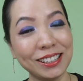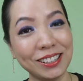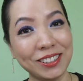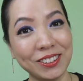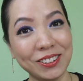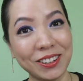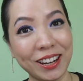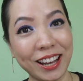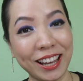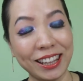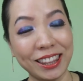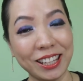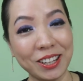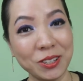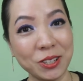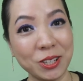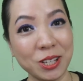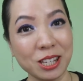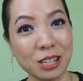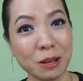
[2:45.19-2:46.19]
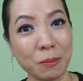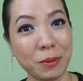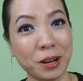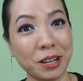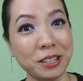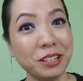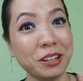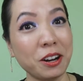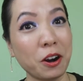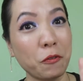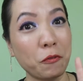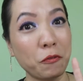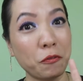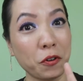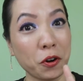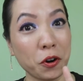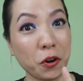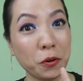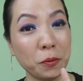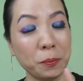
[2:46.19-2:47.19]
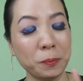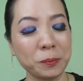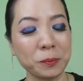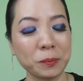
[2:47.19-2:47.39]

ago, and now she's a mother of four.